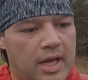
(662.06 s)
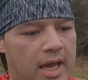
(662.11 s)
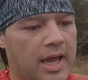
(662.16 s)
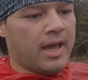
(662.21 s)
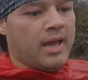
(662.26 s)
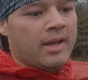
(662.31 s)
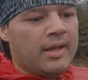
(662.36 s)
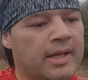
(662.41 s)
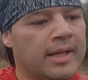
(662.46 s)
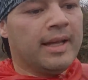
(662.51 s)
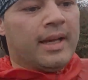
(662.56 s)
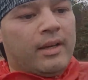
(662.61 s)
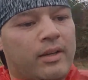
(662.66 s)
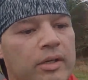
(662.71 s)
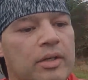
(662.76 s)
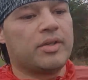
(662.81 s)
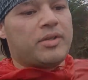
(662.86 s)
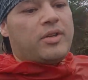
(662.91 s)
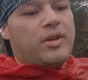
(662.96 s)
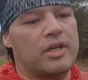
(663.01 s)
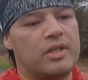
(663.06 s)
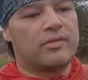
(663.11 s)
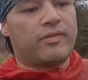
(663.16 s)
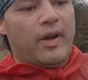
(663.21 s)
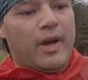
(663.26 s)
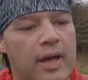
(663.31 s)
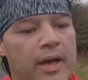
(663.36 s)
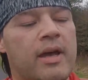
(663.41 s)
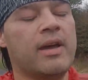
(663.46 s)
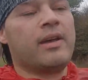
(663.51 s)
go and search
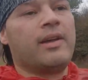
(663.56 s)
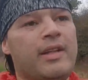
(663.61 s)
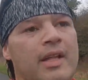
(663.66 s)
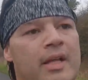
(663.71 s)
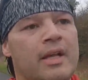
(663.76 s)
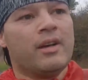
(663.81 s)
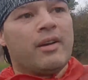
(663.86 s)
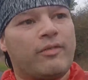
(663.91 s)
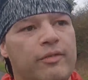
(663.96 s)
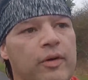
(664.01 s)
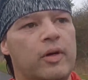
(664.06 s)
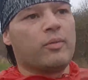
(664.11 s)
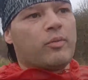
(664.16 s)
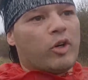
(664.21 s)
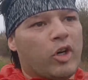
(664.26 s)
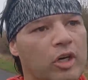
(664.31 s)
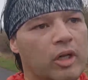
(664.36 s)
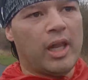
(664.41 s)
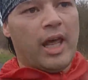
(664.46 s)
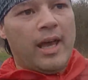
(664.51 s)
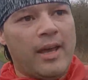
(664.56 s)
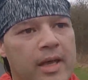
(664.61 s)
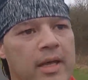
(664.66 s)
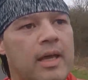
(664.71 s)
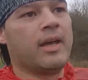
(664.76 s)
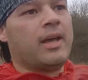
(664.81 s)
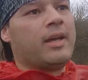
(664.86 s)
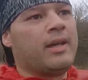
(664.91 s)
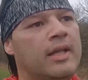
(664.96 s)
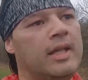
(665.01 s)
for foam roller,
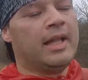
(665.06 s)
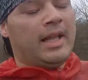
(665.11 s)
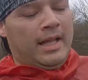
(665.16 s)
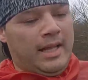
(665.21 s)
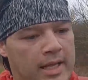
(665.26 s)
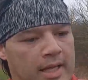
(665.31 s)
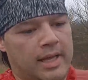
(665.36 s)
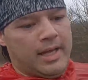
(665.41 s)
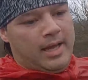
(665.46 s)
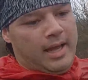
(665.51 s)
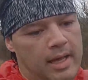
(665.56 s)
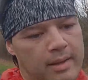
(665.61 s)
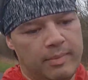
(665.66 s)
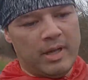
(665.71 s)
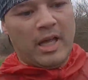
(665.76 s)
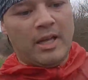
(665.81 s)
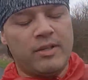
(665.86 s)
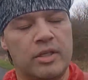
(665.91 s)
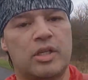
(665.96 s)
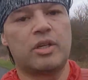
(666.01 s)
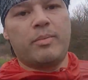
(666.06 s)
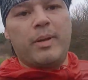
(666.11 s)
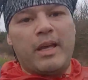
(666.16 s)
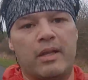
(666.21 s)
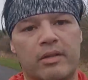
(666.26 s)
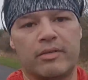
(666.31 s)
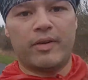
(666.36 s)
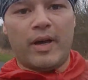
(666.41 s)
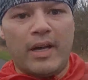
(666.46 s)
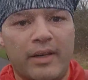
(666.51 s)
and you should be
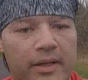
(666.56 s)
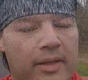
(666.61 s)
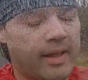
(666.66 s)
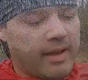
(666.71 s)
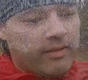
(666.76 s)
able to find it